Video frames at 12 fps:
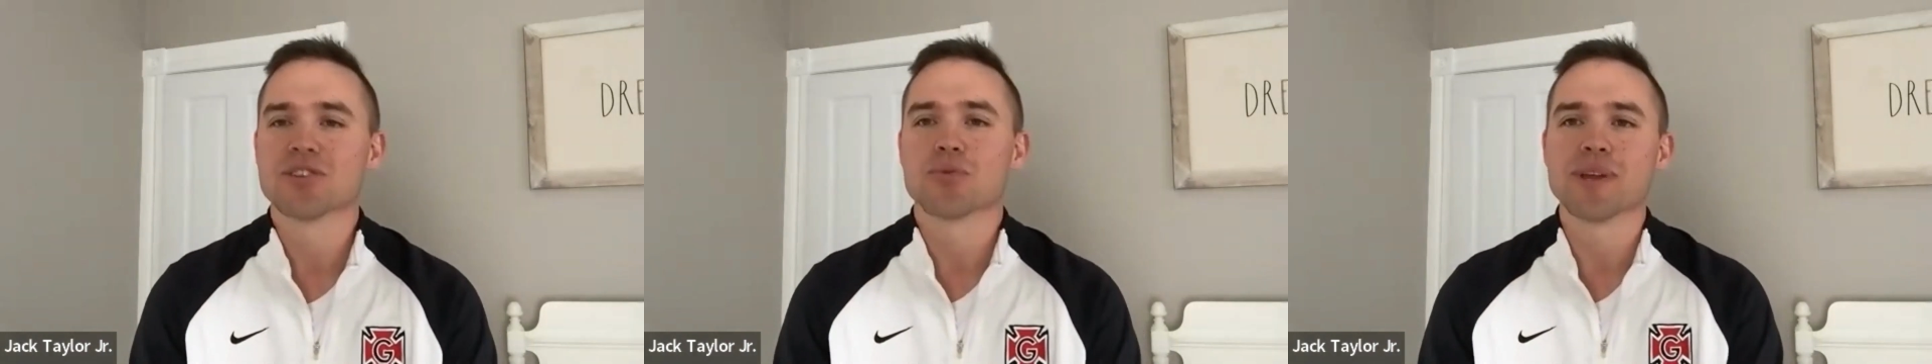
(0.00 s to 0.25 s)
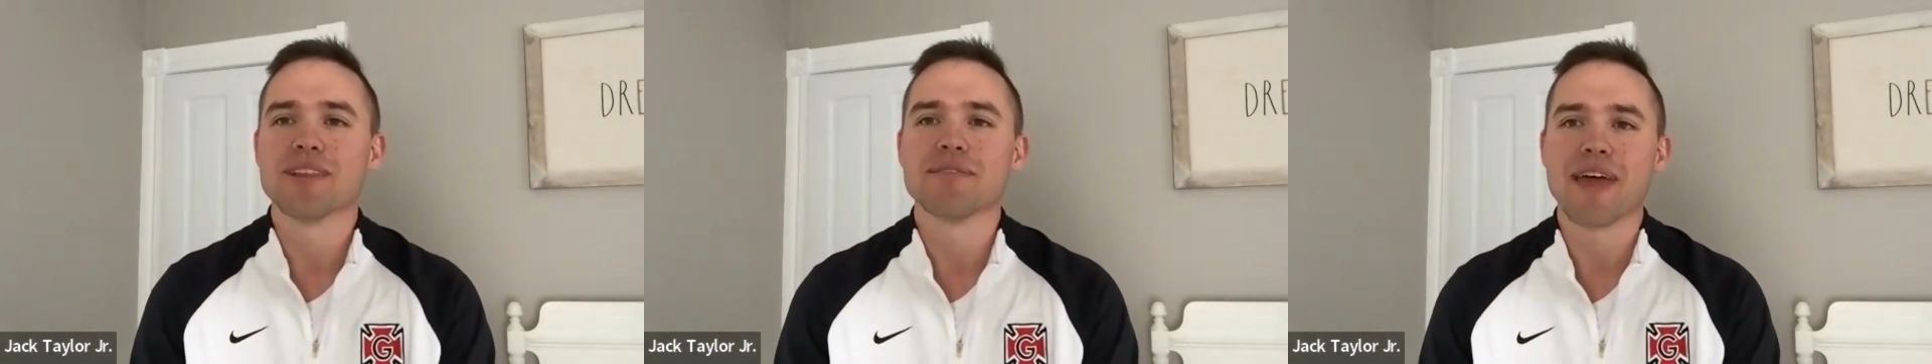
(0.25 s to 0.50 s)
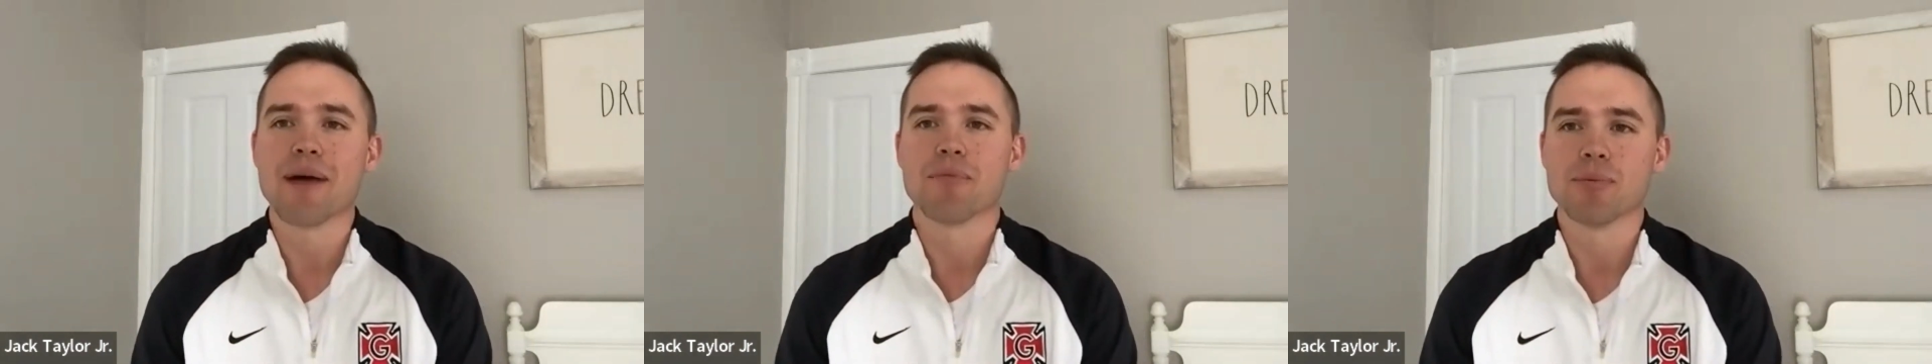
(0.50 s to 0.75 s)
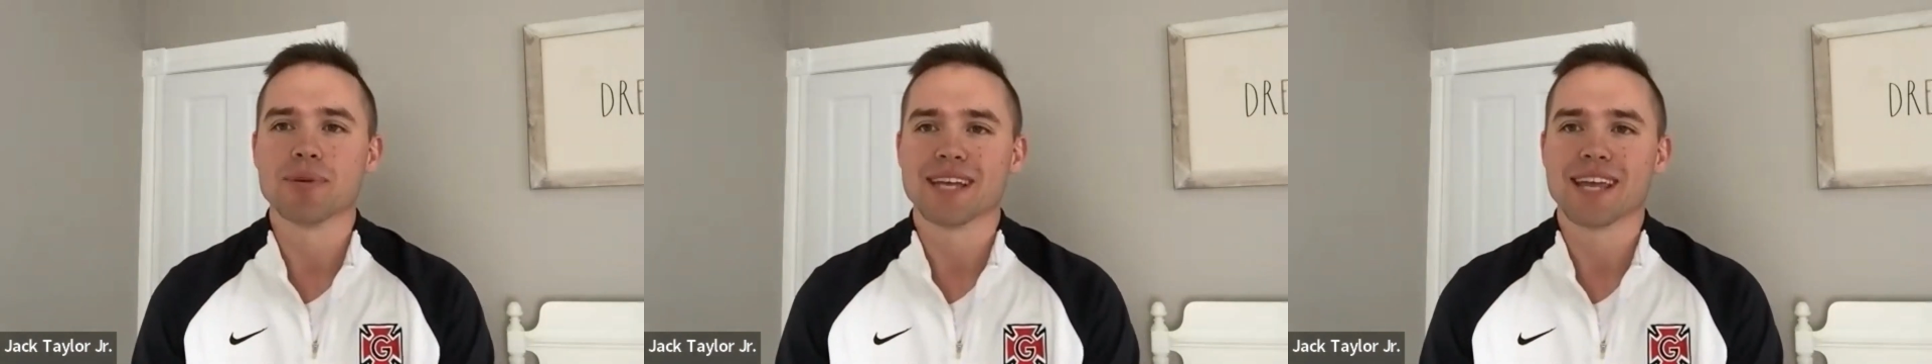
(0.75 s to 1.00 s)
to relive that
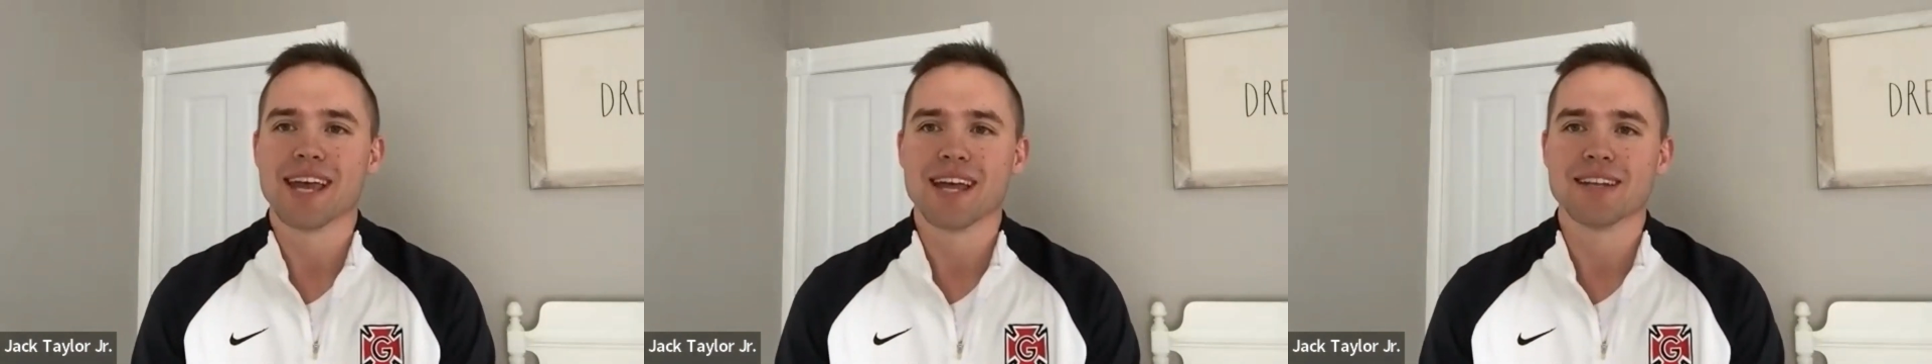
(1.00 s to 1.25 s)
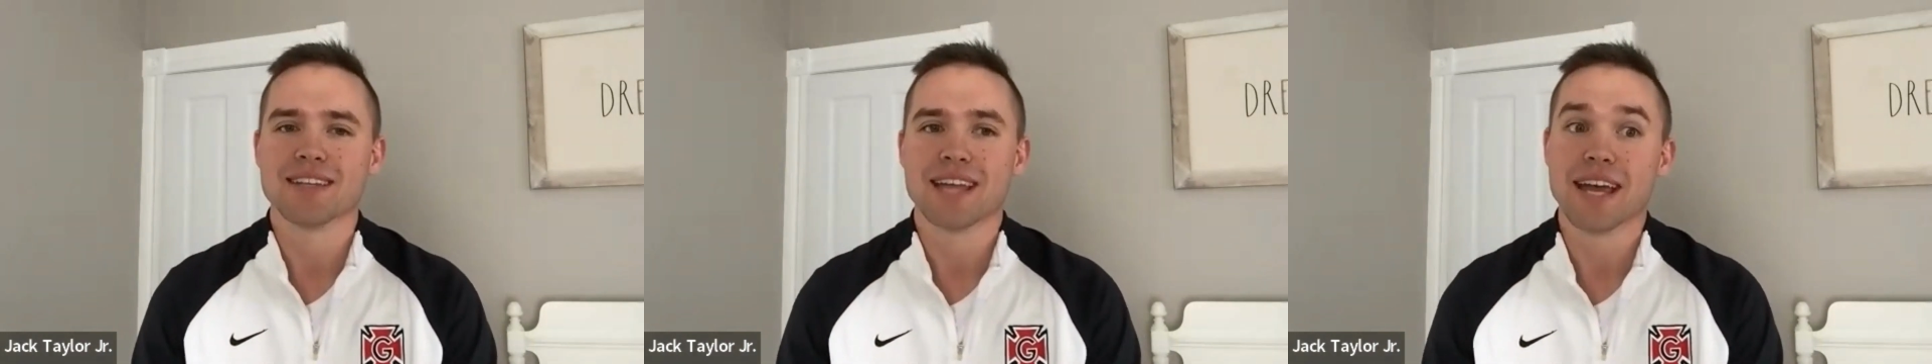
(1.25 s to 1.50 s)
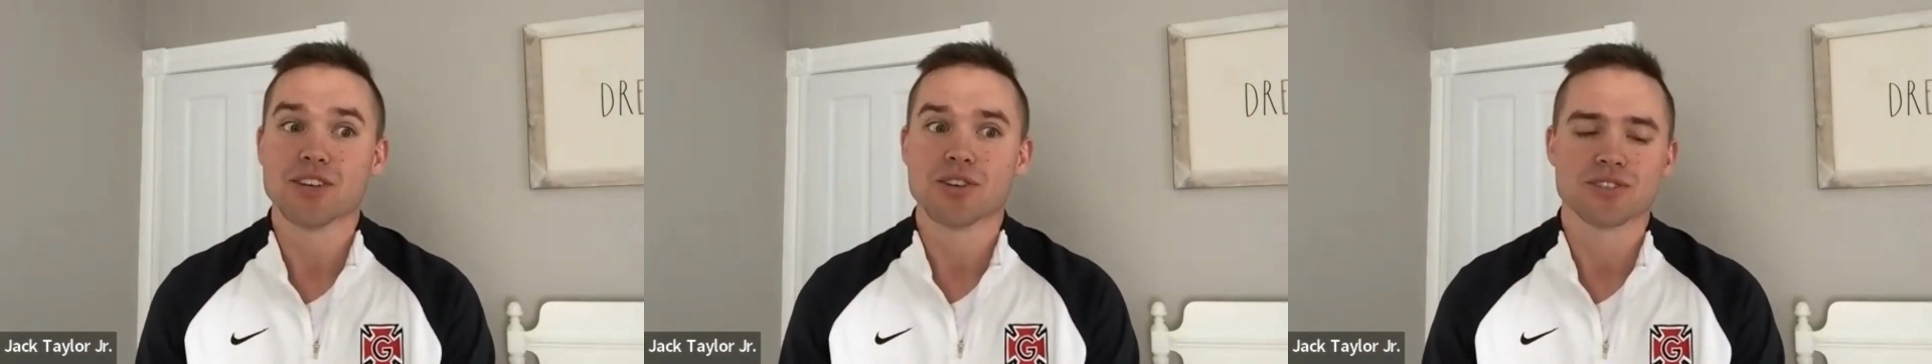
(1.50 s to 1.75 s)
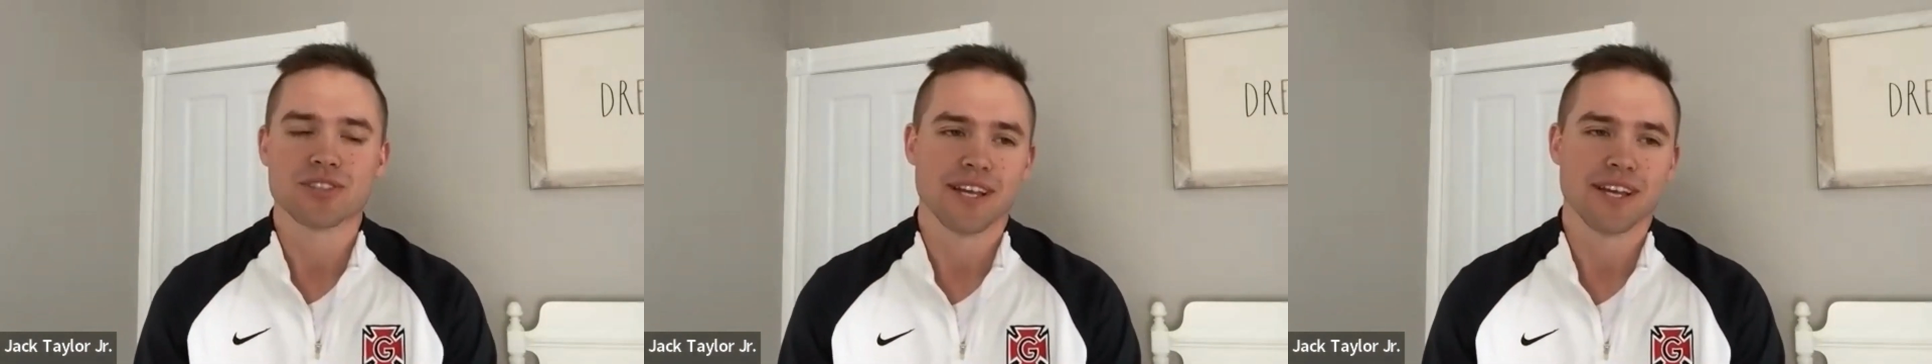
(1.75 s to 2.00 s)
moment again, 10
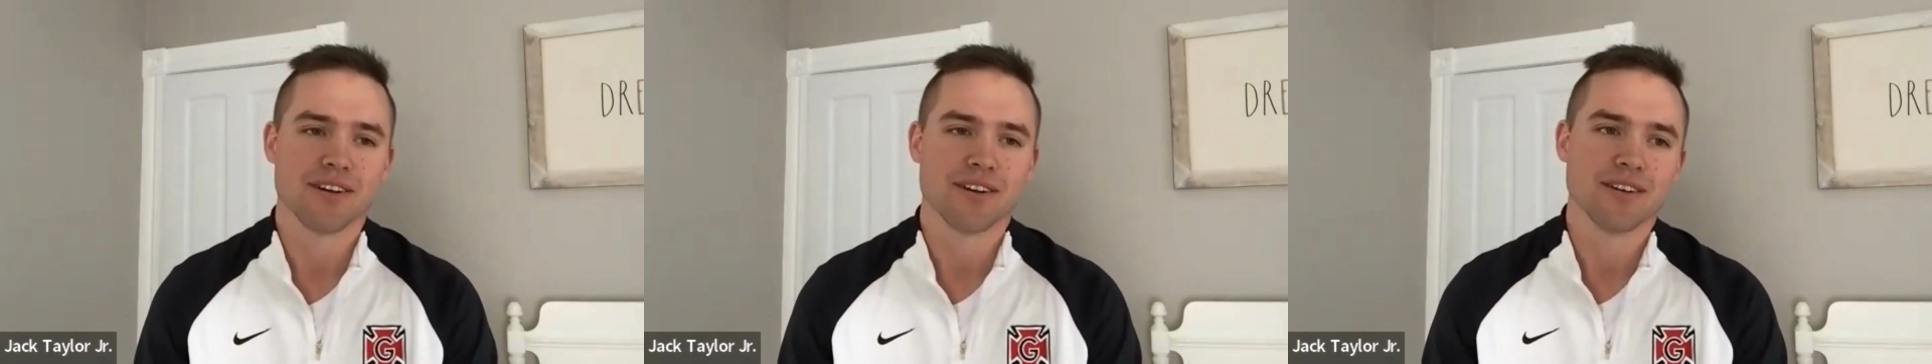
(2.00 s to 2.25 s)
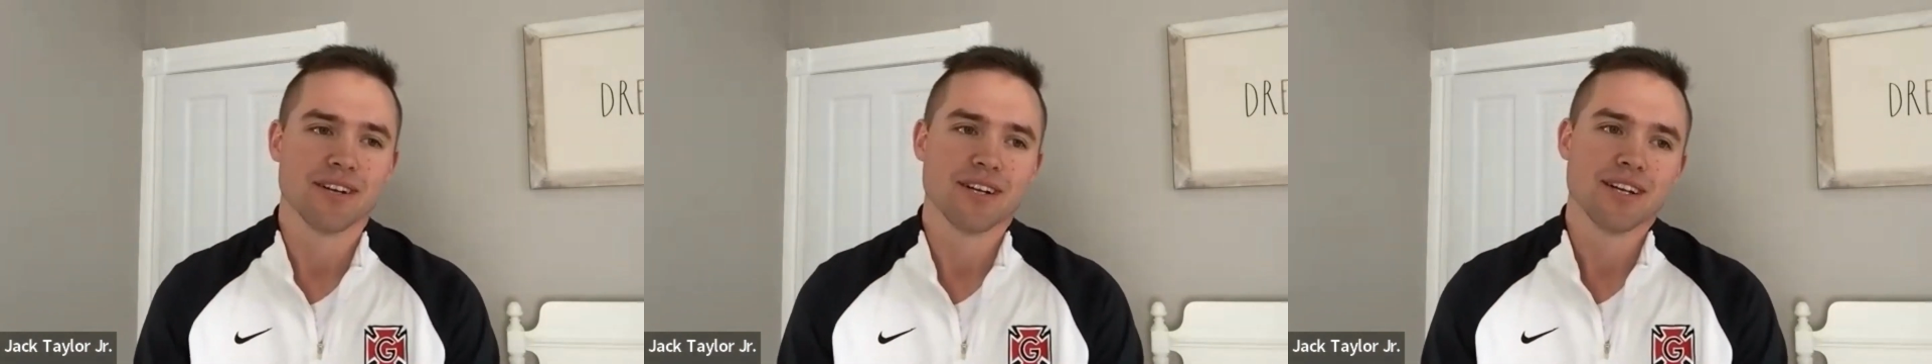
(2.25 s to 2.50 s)
years later,